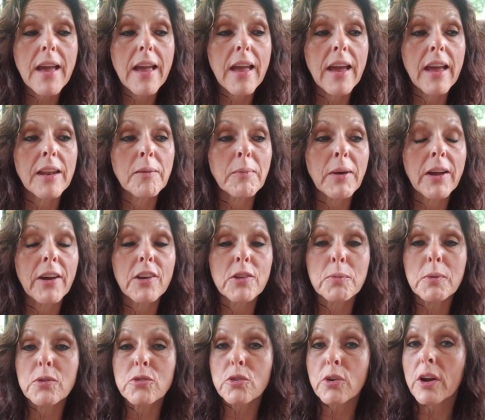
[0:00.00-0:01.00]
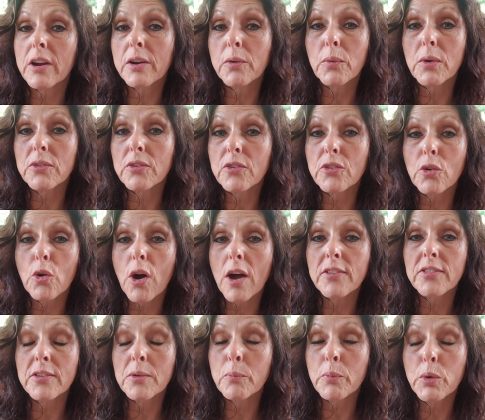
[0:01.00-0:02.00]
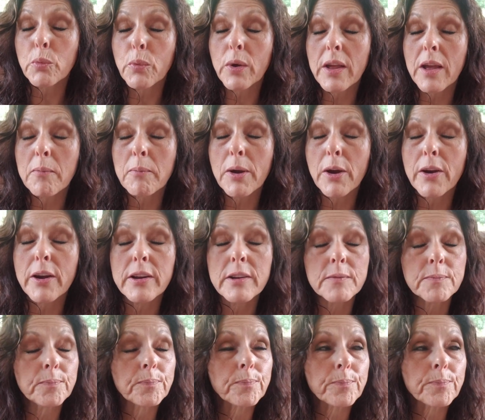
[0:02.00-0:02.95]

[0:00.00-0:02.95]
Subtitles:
and my husband's credit wasn't so awesome when we got married.